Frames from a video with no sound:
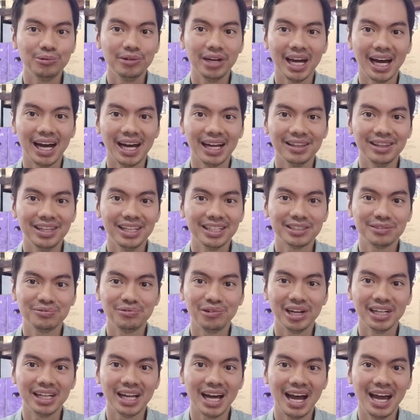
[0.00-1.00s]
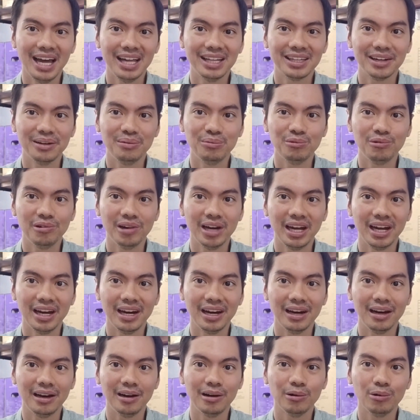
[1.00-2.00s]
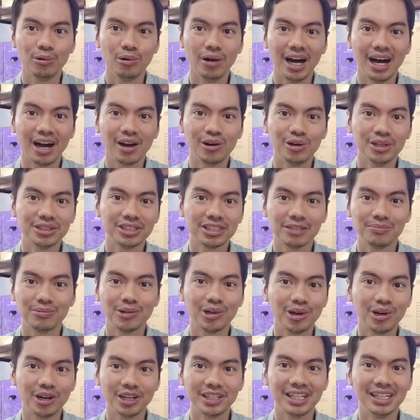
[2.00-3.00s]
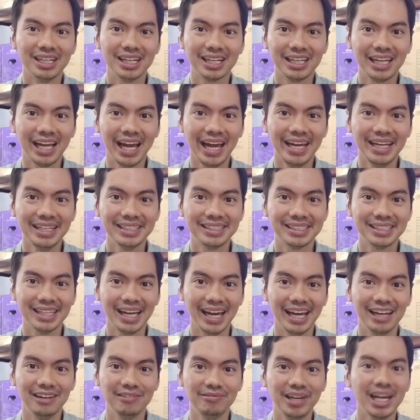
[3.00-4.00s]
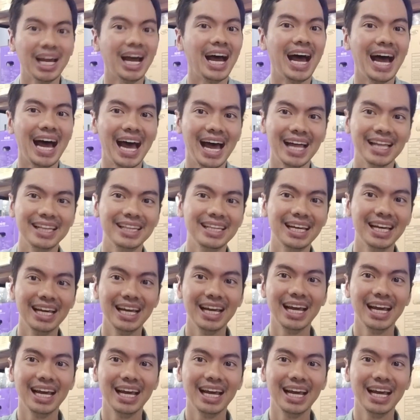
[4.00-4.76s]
we had this one item where a customer ordered a case and we had